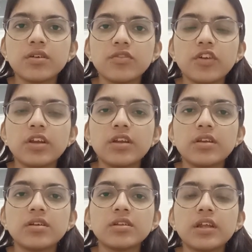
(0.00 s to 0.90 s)
gender
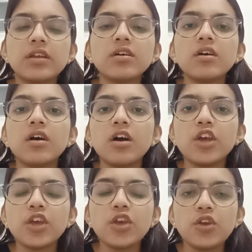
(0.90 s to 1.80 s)
then
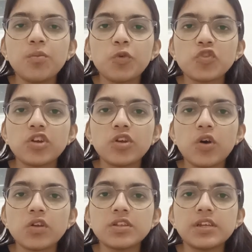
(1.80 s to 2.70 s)
emotion
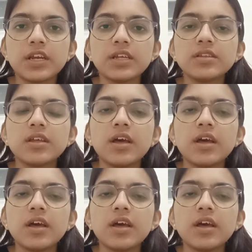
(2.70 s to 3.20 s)
or stress,